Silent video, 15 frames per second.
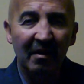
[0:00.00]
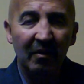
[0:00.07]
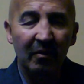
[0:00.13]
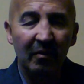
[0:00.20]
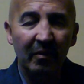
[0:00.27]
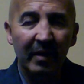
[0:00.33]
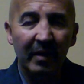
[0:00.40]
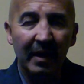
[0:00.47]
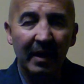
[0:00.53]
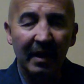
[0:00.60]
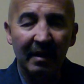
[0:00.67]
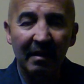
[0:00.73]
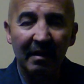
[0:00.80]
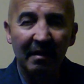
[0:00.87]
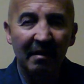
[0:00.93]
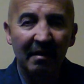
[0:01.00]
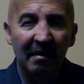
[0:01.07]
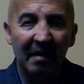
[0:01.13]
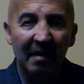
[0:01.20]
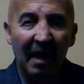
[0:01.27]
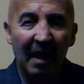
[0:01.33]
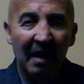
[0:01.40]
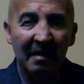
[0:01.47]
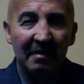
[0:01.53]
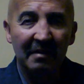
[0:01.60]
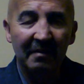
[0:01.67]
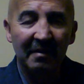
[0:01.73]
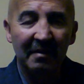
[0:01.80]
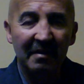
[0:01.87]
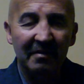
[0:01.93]
doing it, and
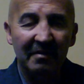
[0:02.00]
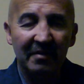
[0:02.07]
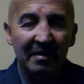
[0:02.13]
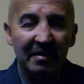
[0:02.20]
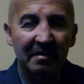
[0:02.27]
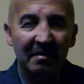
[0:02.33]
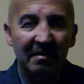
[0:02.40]
it just